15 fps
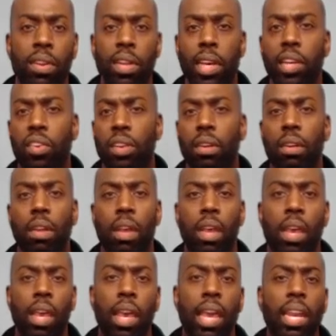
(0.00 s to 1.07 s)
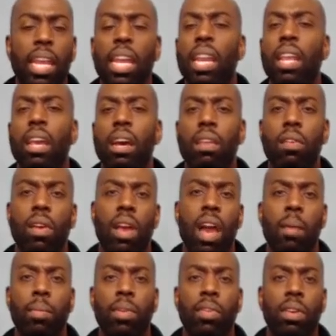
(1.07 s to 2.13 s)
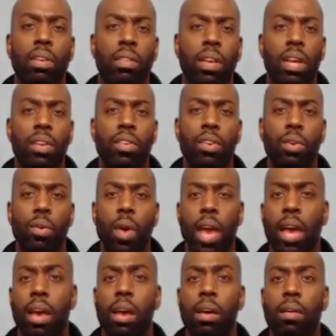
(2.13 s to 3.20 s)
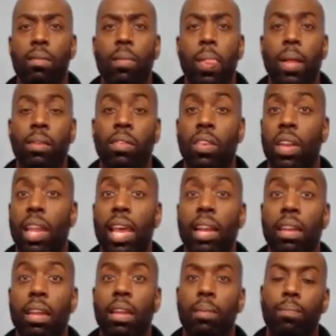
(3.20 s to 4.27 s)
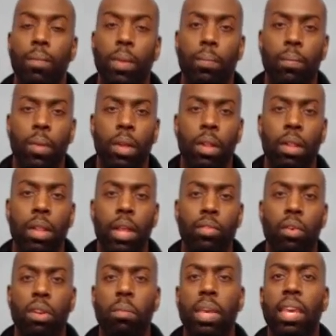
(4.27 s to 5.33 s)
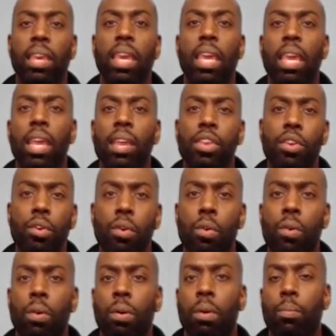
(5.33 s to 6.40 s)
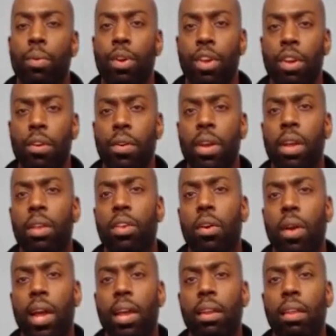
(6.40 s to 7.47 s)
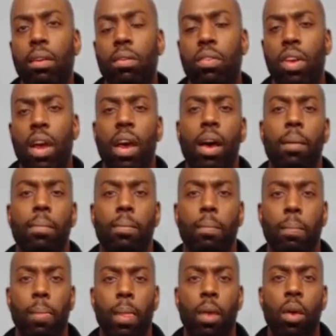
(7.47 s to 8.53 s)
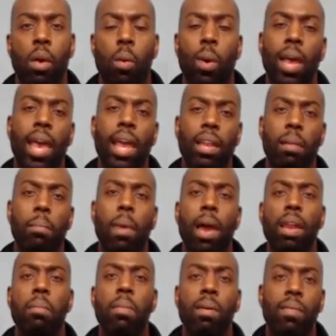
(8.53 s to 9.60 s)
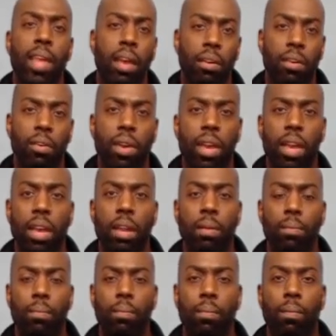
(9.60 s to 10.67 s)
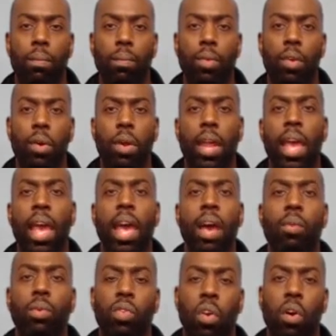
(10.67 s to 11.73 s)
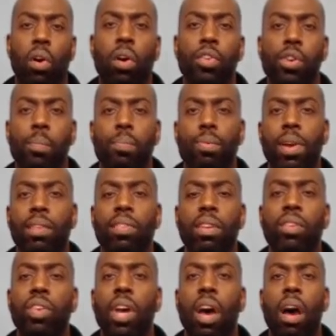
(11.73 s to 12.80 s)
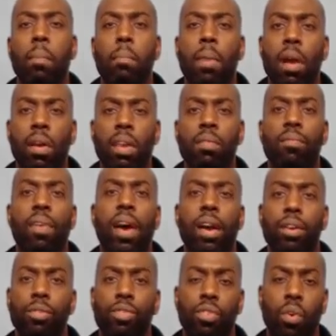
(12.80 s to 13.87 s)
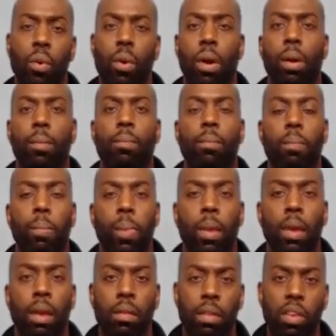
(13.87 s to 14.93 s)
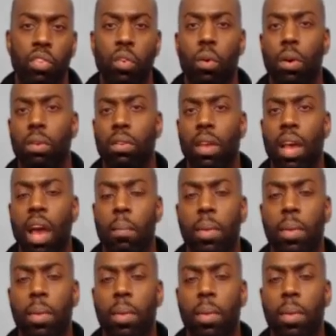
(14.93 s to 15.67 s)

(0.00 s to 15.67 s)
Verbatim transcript: presentation, and any other competencies that you have selected that's going to be key in you procuring your ideal job. Well, at the bottom of that grid, you're going to have what's called your present job market value score. This score is a